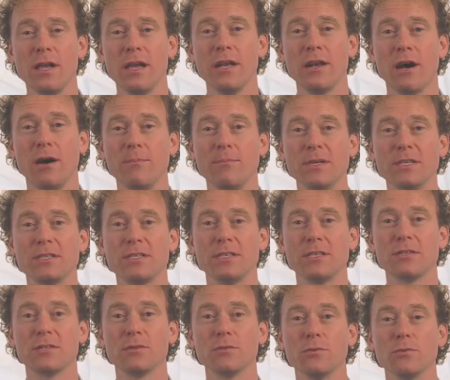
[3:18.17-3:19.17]
in our
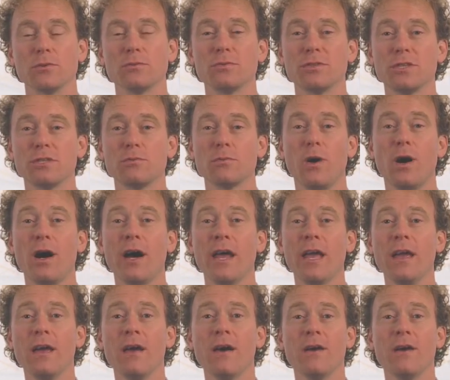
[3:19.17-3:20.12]
business schools, which is why